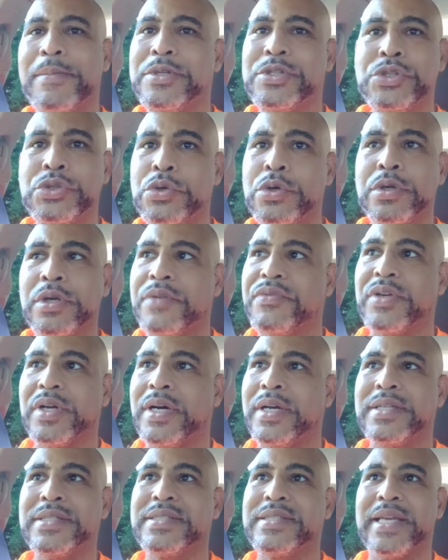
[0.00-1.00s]
mature enough to
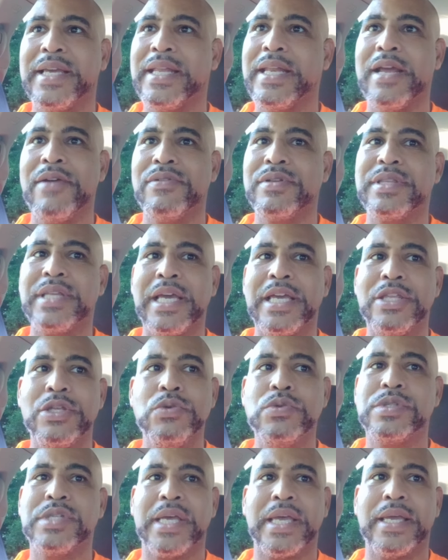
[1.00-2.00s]
understand everything
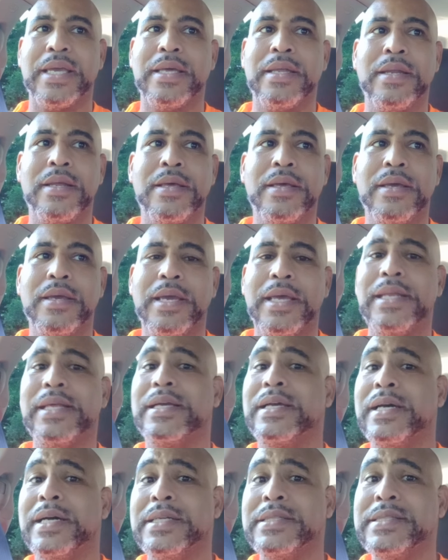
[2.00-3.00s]
you're saying in the
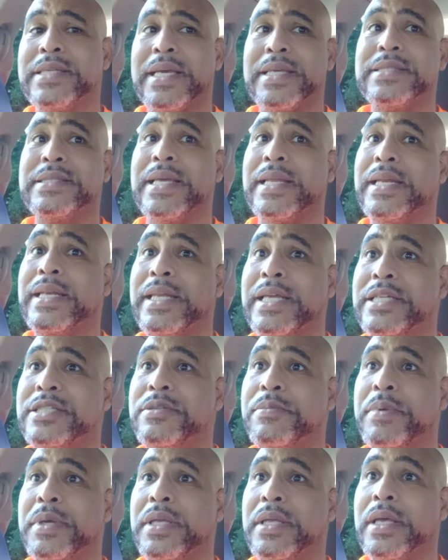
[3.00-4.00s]
context that it needs
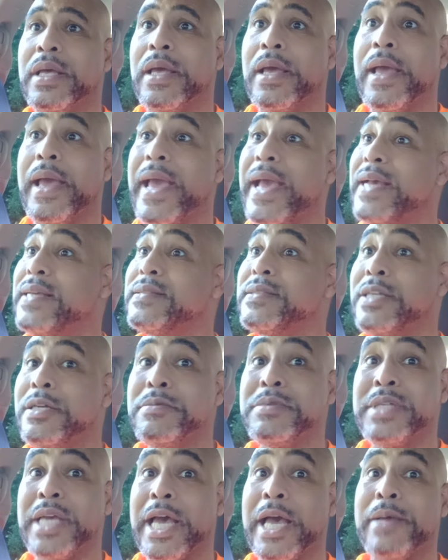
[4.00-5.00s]
to be. And
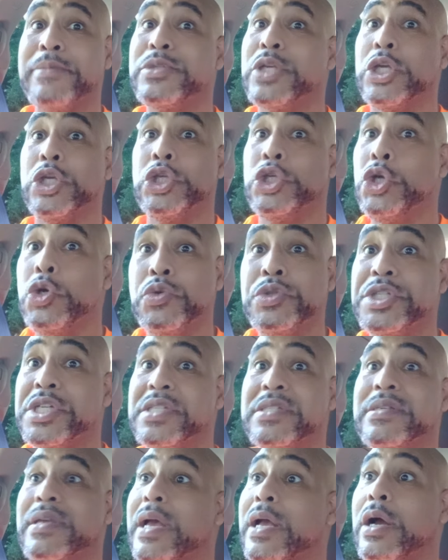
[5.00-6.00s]
sometimes you
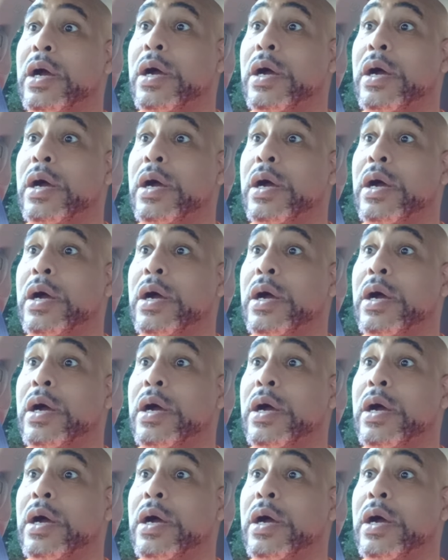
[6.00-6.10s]
just